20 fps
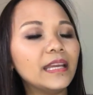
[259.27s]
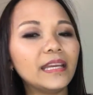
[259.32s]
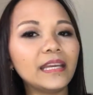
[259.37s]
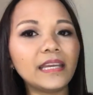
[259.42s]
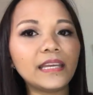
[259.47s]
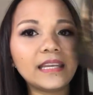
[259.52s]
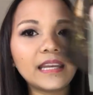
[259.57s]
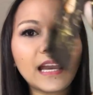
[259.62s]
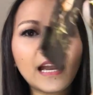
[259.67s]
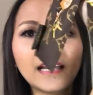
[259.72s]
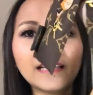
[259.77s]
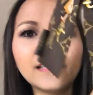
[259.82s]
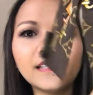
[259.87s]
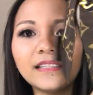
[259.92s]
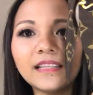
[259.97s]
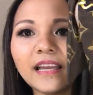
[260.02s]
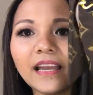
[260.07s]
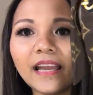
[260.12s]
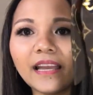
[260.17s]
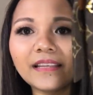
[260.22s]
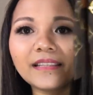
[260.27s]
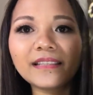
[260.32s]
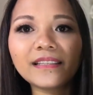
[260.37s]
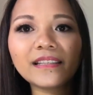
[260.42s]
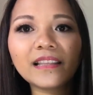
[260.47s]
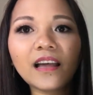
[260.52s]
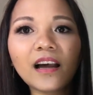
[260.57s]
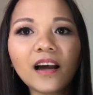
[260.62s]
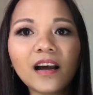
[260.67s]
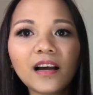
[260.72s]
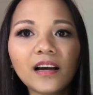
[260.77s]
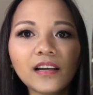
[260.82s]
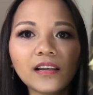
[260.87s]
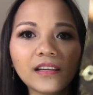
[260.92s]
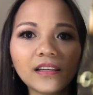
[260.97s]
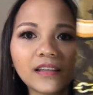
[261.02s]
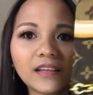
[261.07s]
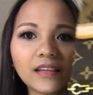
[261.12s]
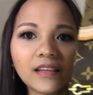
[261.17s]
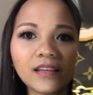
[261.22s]
it has the S-lock
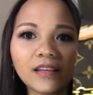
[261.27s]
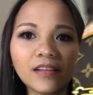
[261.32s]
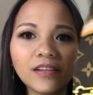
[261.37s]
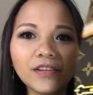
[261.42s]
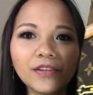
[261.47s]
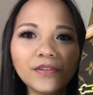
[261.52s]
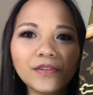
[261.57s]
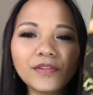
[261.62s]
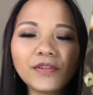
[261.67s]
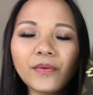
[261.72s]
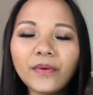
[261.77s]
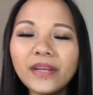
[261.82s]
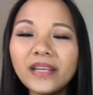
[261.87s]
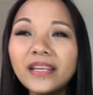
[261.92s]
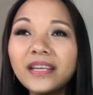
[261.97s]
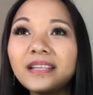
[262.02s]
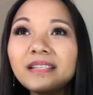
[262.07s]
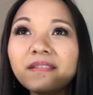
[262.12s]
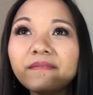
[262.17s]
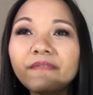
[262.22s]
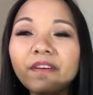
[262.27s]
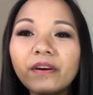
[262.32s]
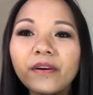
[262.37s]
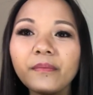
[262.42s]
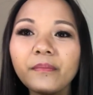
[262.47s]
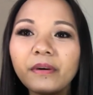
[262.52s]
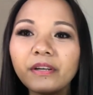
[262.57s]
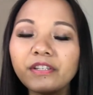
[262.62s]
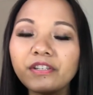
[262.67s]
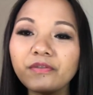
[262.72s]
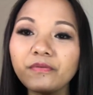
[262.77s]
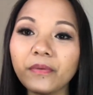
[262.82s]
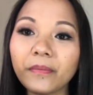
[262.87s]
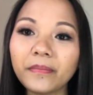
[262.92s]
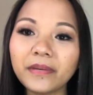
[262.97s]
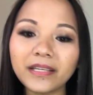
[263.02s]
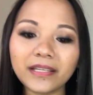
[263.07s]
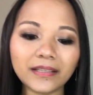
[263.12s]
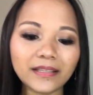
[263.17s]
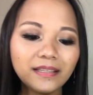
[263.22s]
so it is very much
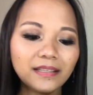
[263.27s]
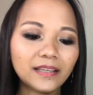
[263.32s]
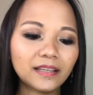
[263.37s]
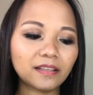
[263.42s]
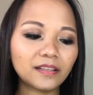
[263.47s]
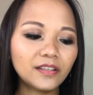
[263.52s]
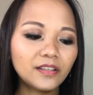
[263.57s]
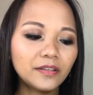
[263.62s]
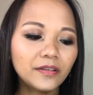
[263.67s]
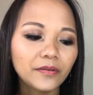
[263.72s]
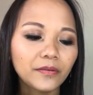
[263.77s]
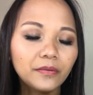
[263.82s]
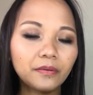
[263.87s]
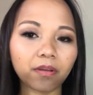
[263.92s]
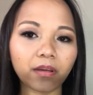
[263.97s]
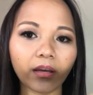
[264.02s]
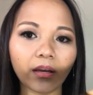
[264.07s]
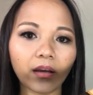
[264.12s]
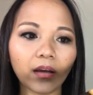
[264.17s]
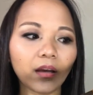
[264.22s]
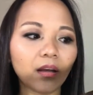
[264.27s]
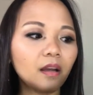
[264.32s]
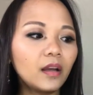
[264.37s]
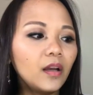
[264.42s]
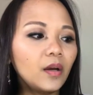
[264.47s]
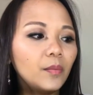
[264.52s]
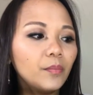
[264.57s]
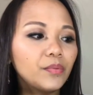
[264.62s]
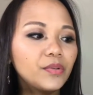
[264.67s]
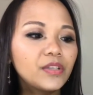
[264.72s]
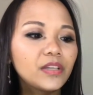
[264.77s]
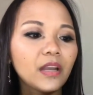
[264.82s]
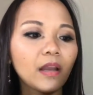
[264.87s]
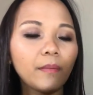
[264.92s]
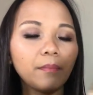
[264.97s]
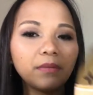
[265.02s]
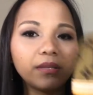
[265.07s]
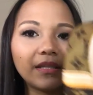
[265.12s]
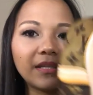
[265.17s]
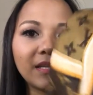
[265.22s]
reminiscent to the Pochette
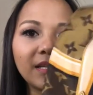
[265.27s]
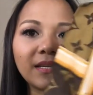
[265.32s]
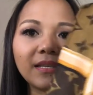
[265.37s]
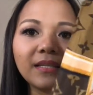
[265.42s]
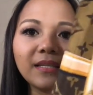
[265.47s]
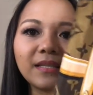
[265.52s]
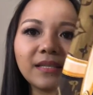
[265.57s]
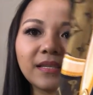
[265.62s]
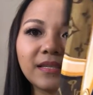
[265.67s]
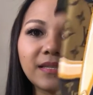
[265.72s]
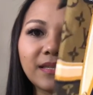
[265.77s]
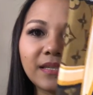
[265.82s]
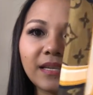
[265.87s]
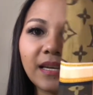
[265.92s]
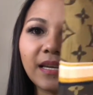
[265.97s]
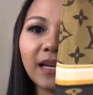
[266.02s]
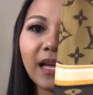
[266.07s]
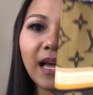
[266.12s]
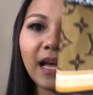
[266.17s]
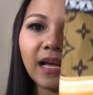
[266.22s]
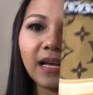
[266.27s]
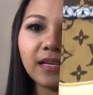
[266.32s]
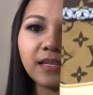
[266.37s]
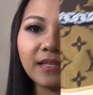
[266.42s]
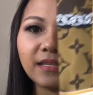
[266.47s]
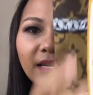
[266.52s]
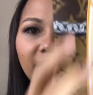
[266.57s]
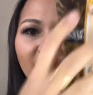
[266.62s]
Métis since it has